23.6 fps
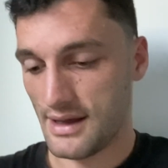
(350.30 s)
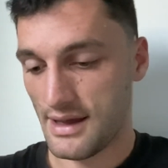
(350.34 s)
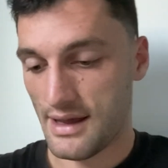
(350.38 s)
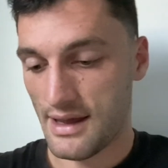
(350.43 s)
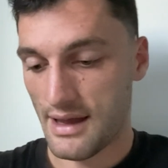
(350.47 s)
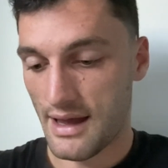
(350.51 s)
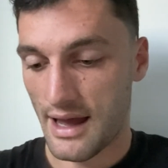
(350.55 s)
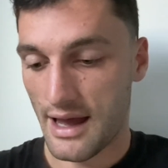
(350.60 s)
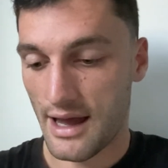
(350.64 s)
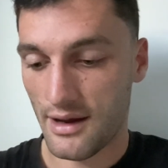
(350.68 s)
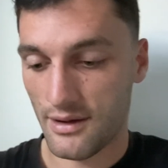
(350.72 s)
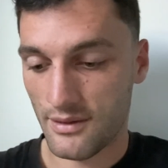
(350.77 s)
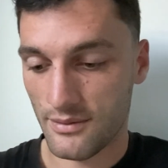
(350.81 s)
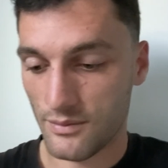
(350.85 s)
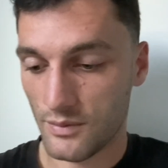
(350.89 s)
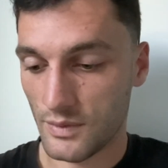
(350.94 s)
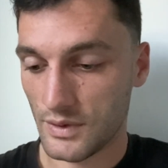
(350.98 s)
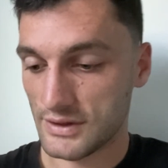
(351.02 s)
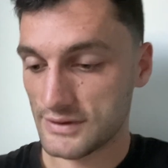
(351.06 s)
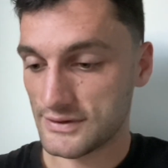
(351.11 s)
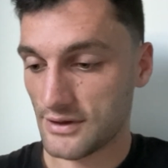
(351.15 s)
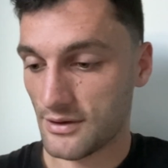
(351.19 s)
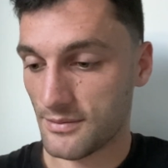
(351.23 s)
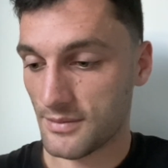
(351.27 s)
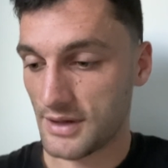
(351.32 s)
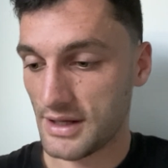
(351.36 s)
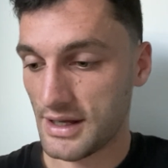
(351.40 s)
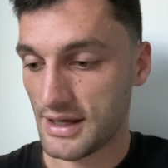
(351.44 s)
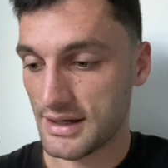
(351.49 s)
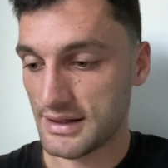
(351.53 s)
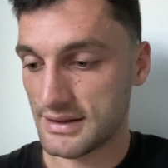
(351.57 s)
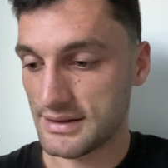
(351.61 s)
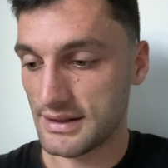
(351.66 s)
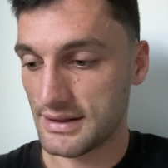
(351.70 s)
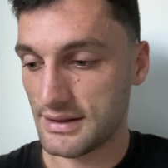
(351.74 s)
so I'm glad
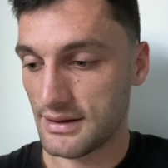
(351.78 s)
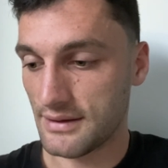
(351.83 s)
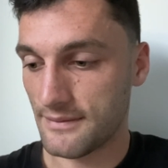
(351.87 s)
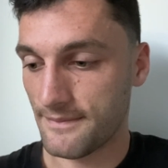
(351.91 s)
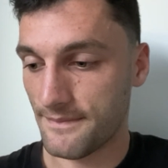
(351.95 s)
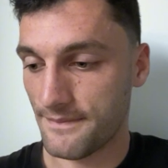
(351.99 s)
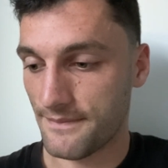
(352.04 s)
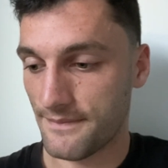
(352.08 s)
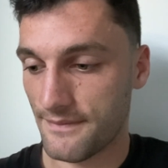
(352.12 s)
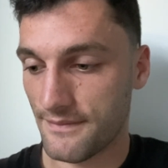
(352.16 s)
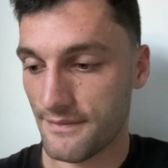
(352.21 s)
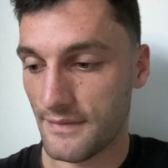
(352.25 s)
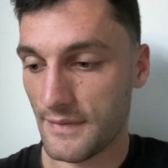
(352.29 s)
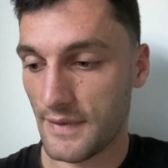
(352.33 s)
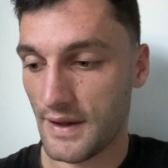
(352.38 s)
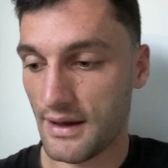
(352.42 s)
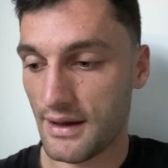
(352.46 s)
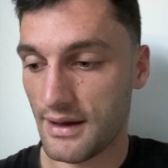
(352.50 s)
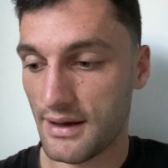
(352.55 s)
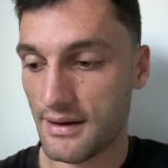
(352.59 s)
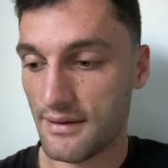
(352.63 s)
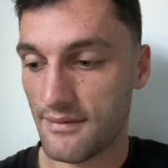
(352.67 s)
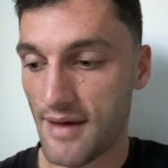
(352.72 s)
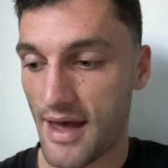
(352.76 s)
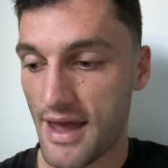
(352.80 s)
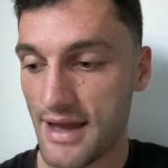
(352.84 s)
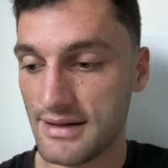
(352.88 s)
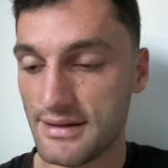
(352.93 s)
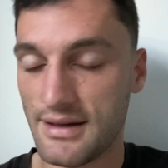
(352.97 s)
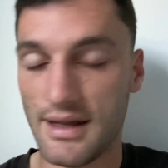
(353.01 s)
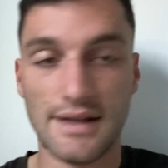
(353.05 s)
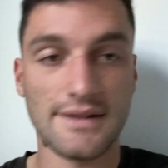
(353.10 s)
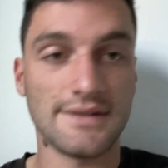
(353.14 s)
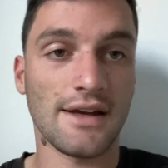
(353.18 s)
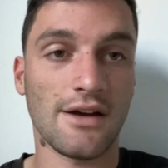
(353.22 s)
I did it 8
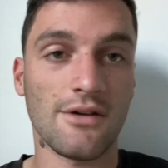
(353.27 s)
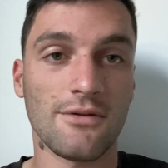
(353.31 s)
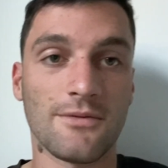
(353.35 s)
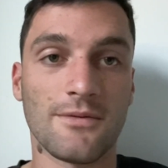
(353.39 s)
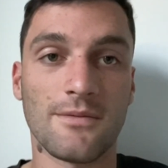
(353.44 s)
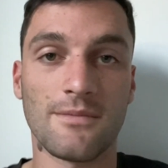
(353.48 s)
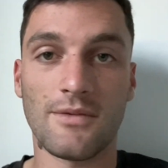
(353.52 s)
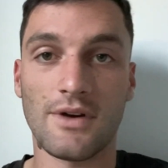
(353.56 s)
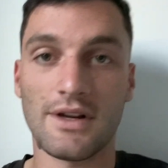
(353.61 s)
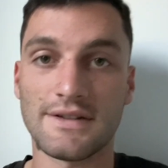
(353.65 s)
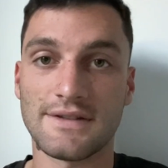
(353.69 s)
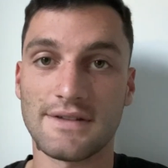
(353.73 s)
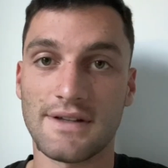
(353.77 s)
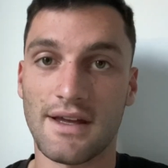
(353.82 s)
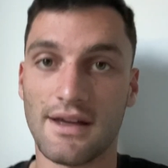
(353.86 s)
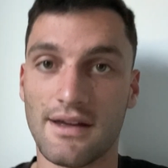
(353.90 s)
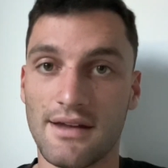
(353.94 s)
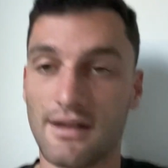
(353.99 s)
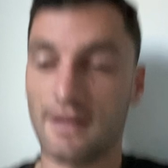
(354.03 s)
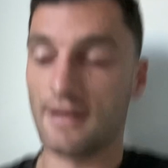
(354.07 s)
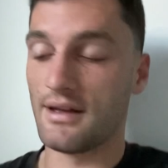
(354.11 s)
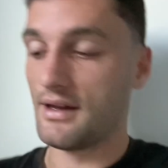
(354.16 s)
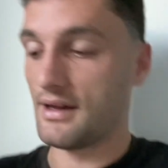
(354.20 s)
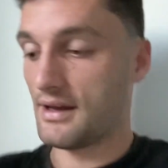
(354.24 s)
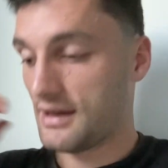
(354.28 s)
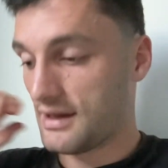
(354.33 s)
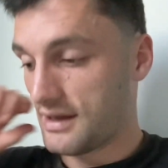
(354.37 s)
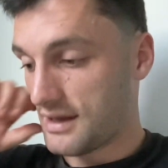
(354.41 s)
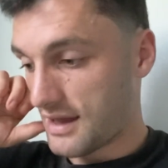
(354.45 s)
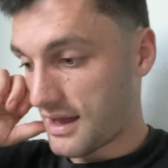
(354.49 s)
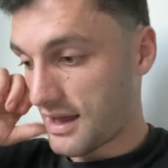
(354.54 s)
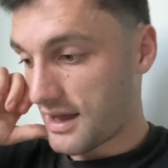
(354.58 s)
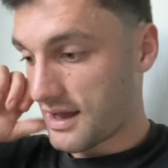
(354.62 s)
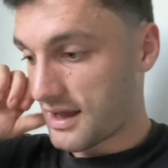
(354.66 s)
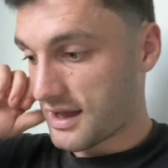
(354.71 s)
days out from race day
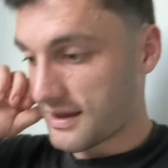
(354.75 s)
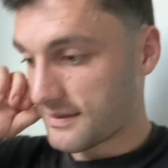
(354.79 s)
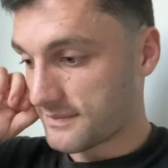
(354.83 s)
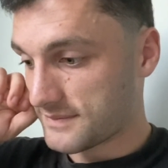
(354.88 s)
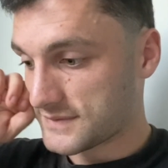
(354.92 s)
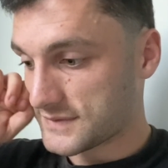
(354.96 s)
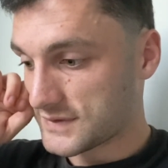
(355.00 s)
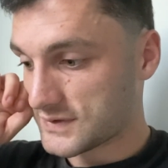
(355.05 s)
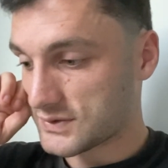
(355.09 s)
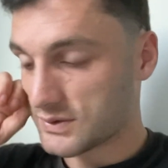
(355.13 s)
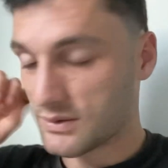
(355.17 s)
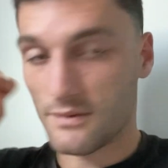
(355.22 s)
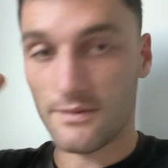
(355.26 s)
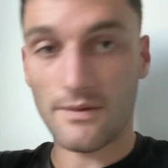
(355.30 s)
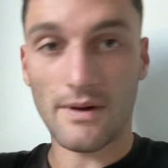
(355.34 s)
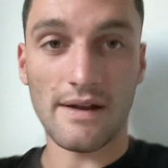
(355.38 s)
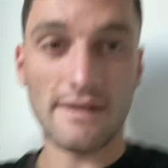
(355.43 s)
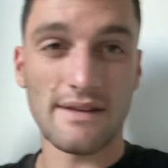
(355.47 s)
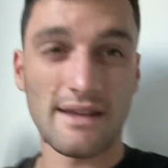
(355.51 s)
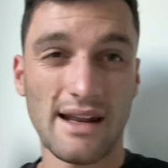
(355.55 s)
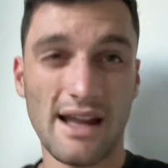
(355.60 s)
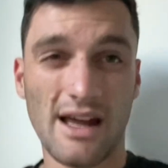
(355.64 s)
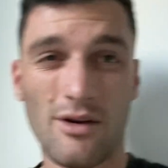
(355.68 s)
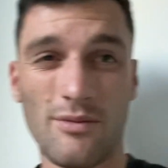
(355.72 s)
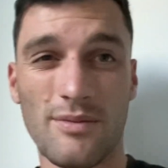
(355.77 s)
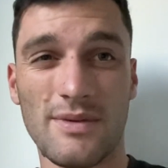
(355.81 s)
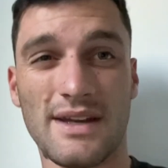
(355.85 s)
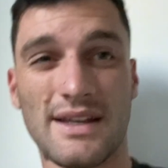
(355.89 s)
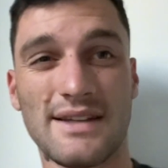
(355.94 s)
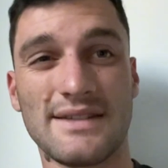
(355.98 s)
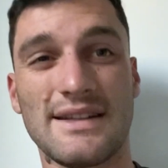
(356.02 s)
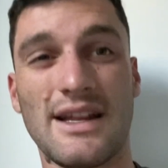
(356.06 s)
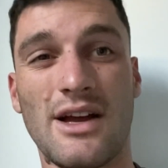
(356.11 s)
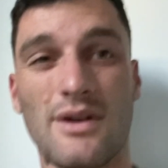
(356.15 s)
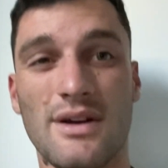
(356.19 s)
to sort of find that out,
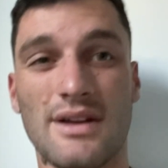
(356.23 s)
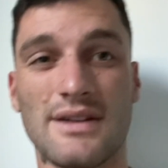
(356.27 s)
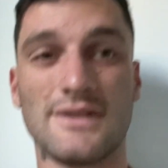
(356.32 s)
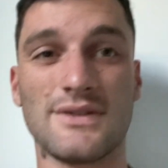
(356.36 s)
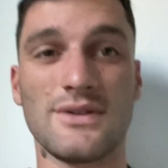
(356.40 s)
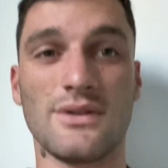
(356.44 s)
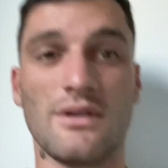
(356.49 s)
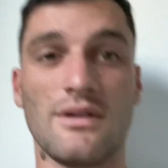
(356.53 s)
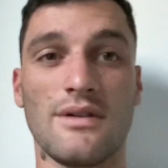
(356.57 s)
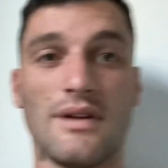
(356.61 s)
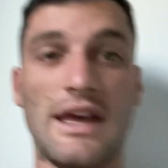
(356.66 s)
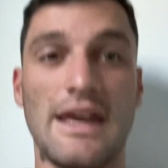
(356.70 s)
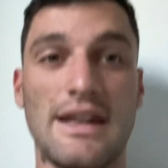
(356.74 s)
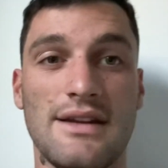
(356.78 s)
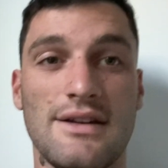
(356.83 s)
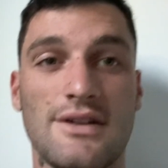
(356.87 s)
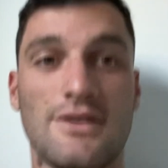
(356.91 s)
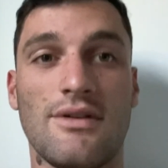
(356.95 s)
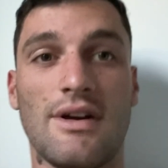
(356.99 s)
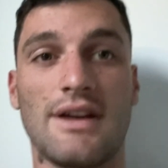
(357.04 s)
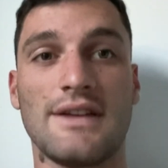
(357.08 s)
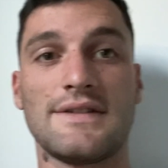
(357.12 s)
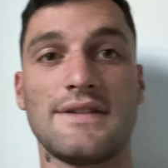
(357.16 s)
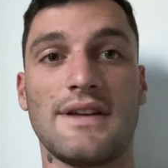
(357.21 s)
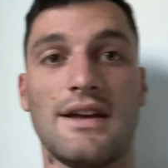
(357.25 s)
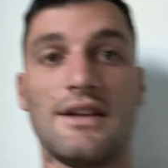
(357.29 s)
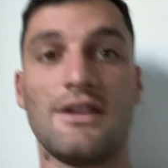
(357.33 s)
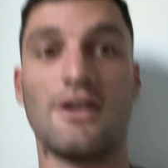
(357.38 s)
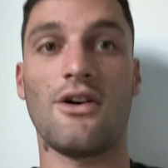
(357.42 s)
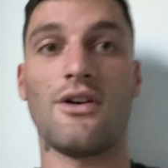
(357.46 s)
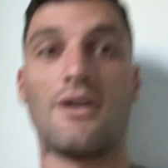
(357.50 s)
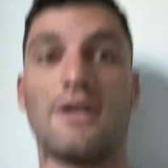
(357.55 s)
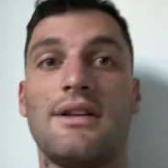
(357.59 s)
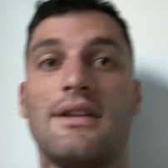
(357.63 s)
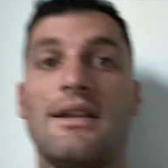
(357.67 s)
because now I can sort of head into race day
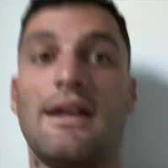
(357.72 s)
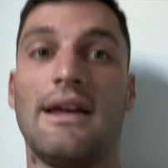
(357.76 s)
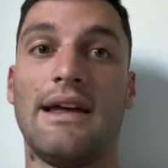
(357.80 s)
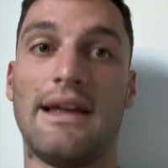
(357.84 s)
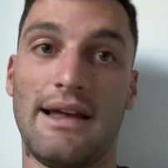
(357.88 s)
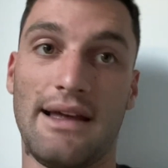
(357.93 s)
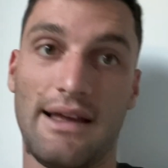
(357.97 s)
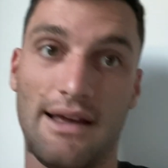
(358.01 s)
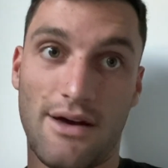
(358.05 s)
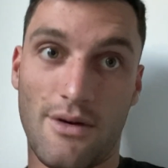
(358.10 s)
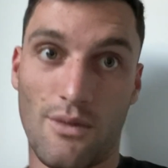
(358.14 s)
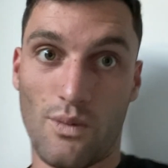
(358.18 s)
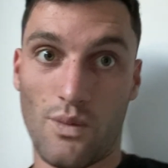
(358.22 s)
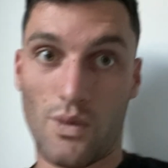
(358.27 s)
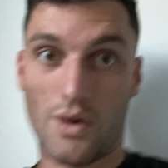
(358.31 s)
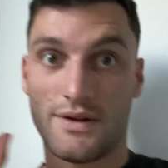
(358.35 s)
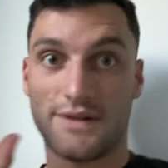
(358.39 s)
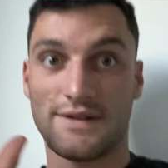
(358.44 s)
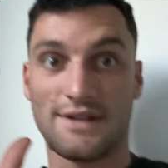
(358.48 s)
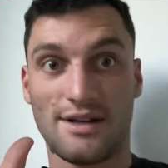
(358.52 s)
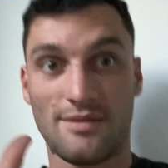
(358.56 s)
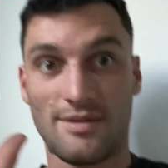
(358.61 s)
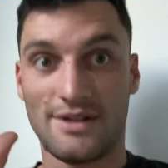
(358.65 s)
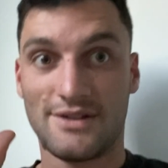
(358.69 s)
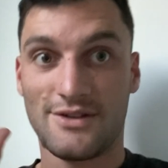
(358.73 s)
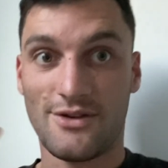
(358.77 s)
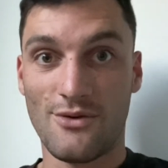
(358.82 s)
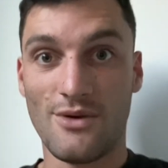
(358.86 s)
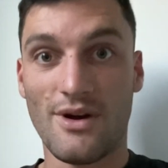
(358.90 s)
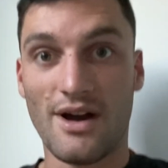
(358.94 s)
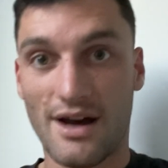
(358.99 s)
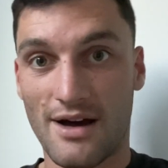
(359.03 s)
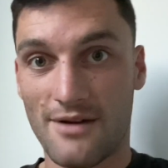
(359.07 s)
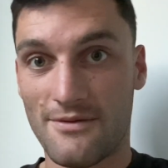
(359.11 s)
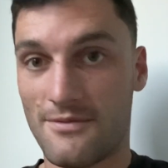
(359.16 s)
knowing what's going to be too
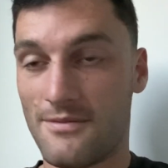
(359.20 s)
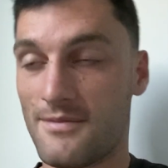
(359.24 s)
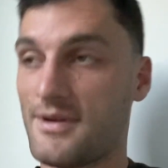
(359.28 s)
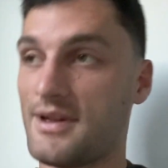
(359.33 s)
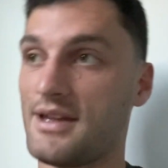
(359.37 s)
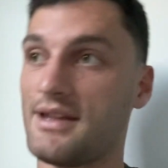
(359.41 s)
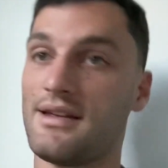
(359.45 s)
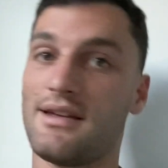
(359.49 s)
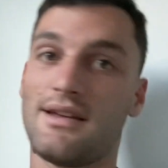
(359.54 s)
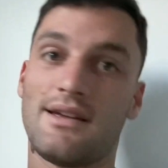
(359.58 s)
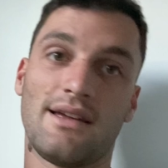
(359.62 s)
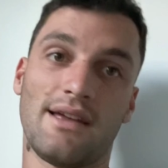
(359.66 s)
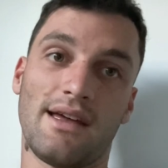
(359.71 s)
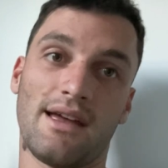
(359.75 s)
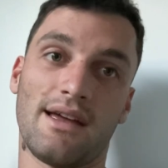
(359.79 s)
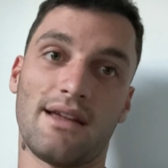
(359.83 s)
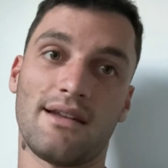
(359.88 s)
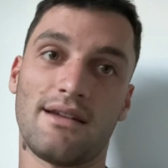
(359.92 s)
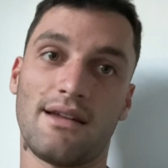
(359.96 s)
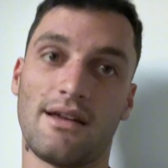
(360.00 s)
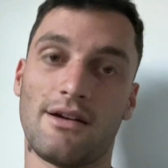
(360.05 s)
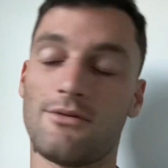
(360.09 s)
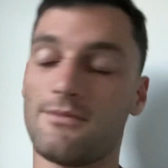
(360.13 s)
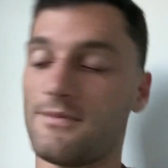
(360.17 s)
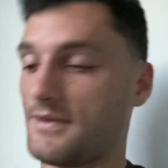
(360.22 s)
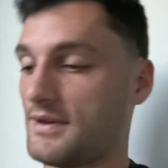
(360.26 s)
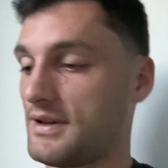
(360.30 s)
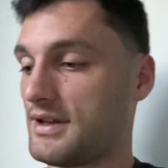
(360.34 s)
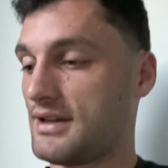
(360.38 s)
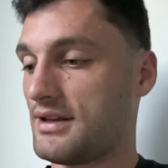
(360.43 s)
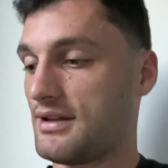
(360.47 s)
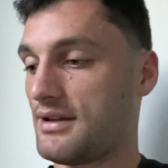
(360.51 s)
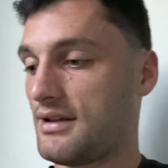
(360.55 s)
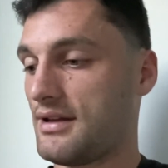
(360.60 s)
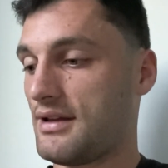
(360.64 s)
hard for me and
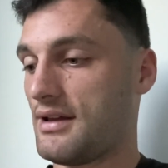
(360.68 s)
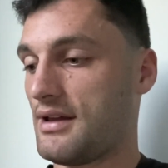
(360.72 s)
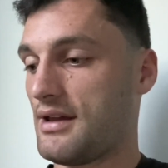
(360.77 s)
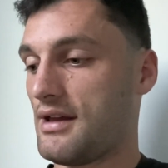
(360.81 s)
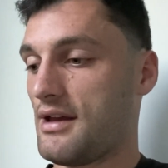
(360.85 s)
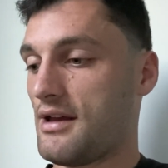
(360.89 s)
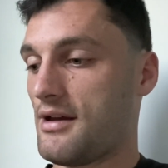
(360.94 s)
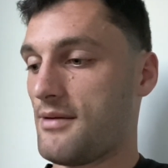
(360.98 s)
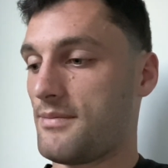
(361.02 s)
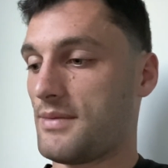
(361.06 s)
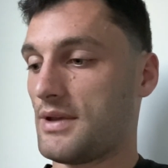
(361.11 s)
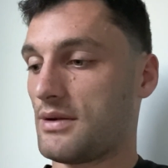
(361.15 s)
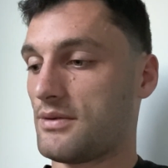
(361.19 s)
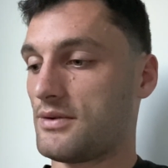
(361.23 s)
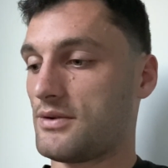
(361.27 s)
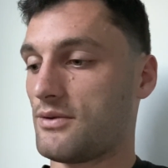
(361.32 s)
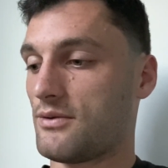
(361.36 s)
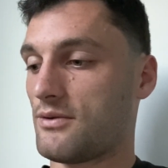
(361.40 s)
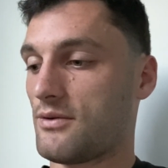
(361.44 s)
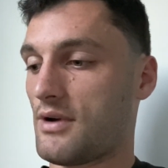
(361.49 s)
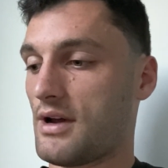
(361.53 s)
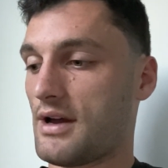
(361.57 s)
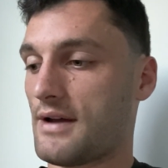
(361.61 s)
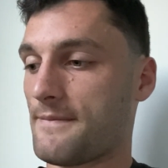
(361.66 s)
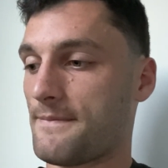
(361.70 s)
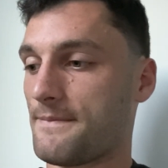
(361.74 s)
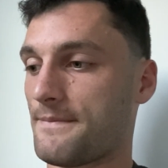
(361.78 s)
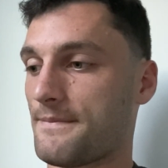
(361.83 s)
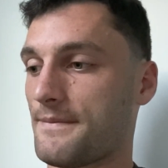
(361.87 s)
hopefully be able to do it right.